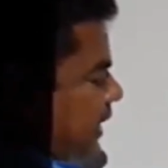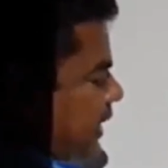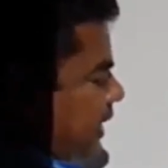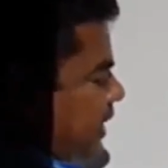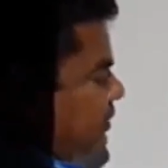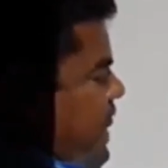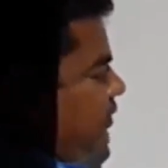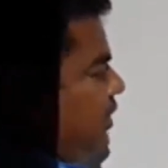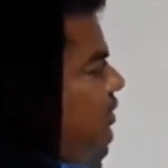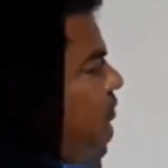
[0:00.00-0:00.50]

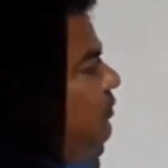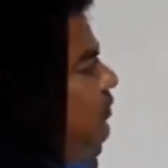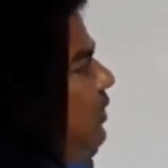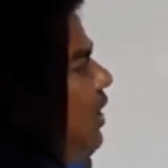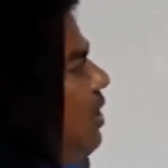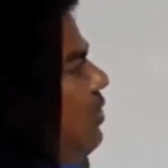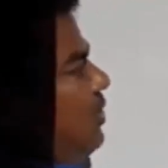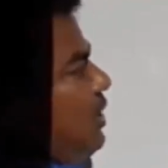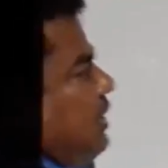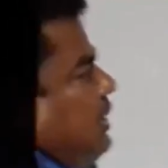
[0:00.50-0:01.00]
In one
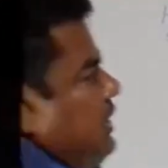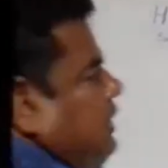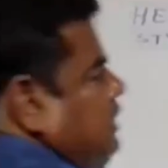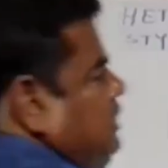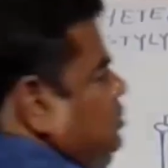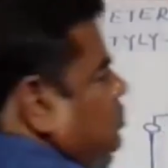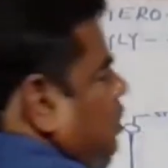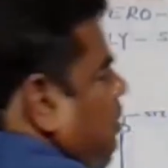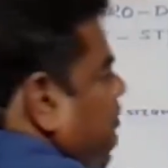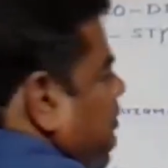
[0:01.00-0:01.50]
flower, in
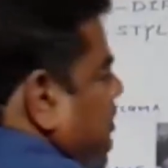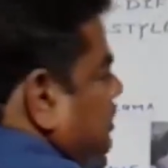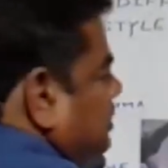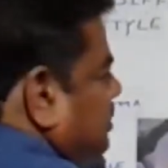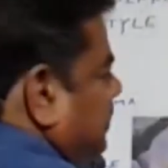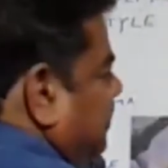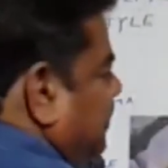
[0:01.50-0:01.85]
case of these